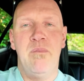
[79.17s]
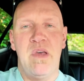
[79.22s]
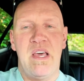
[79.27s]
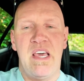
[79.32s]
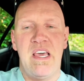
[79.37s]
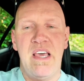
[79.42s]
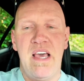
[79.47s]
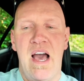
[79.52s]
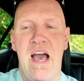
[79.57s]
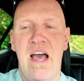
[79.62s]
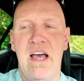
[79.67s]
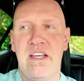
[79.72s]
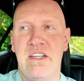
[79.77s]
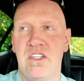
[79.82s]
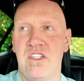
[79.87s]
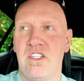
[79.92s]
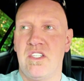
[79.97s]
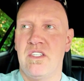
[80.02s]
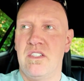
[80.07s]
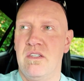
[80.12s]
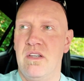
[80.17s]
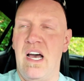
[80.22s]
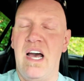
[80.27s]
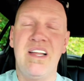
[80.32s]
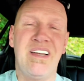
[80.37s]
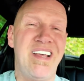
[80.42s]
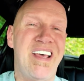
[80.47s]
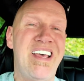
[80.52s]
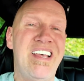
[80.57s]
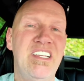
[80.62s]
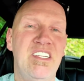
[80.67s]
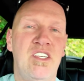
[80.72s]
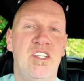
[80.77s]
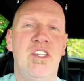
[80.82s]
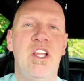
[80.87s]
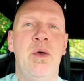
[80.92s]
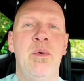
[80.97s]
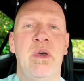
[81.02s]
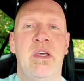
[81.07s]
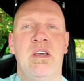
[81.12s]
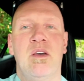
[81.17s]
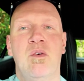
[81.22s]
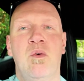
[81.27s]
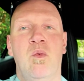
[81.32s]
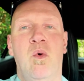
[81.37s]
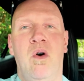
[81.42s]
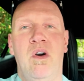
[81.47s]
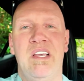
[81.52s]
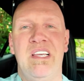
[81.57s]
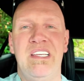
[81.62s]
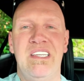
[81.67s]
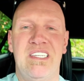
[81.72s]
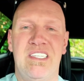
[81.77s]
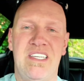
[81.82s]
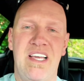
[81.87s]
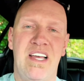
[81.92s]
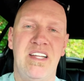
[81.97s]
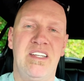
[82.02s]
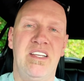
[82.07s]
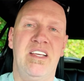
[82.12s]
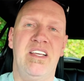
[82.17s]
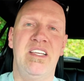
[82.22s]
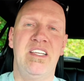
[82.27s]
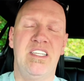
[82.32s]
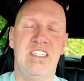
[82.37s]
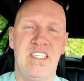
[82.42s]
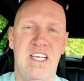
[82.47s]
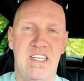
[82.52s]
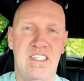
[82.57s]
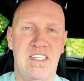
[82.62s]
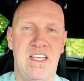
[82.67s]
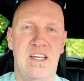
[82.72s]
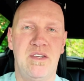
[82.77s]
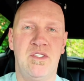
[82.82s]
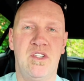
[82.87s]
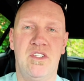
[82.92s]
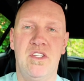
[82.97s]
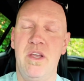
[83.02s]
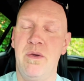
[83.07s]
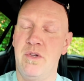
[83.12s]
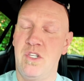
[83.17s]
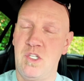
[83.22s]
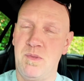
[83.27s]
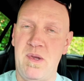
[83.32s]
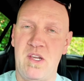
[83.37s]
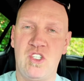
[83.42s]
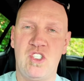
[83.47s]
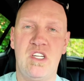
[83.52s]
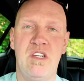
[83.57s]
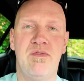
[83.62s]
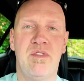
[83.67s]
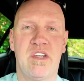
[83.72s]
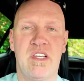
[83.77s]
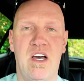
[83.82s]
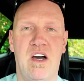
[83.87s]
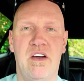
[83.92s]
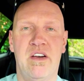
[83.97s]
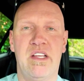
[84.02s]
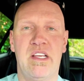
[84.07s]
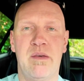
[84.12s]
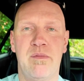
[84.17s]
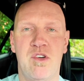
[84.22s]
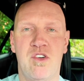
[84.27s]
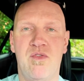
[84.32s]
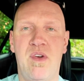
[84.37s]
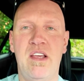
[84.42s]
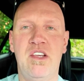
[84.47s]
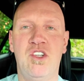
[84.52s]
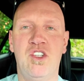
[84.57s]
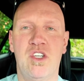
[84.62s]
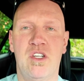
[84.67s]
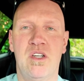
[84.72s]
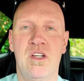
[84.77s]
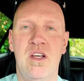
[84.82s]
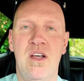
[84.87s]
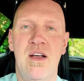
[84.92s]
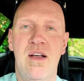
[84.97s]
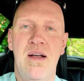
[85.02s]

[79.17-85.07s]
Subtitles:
He has and is doing what he said he set out to do, especially regarding immigration.